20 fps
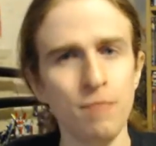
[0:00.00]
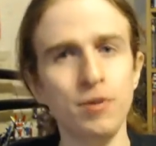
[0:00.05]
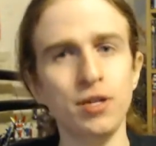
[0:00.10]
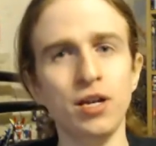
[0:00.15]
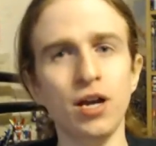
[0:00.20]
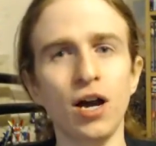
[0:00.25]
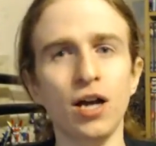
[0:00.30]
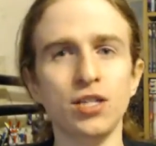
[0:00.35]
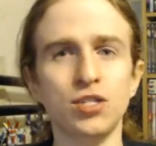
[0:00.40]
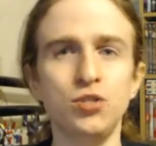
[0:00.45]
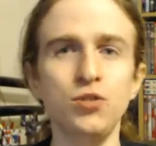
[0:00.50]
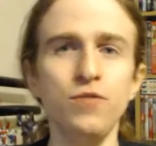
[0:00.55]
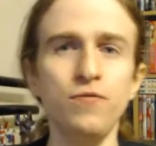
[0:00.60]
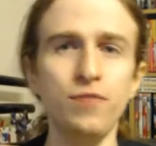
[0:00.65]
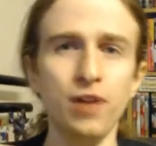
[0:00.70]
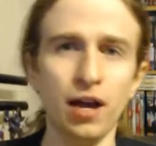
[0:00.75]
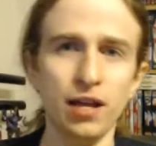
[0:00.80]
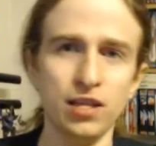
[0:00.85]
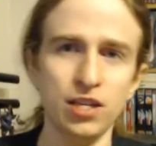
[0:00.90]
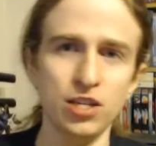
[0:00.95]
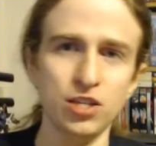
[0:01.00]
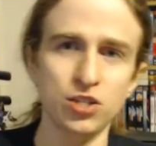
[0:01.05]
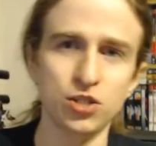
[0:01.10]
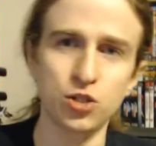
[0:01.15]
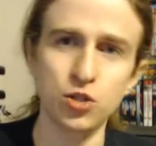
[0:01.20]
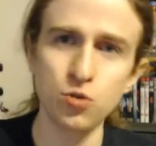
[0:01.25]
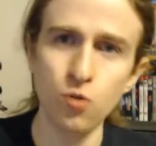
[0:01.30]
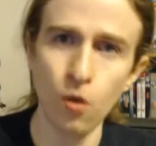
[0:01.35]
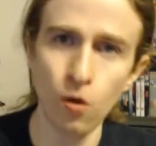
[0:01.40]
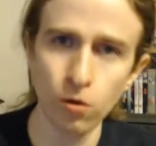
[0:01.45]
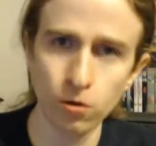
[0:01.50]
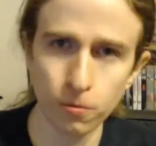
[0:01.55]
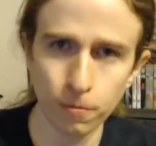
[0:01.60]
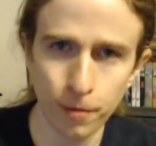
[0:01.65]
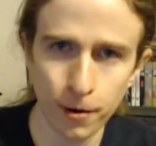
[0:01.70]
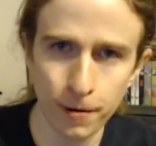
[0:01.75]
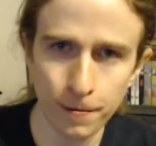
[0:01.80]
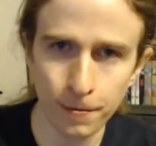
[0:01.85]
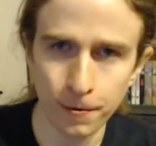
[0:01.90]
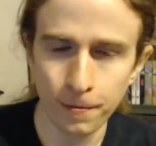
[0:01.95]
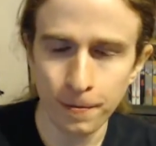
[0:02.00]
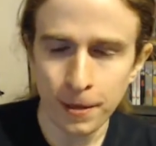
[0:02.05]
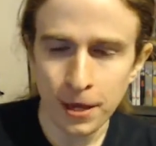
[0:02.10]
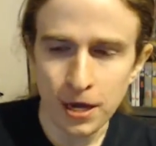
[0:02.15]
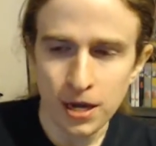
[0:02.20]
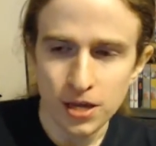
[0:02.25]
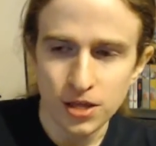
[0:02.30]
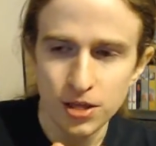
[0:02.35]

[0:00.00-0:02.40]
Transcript: because you've got these 2 older people,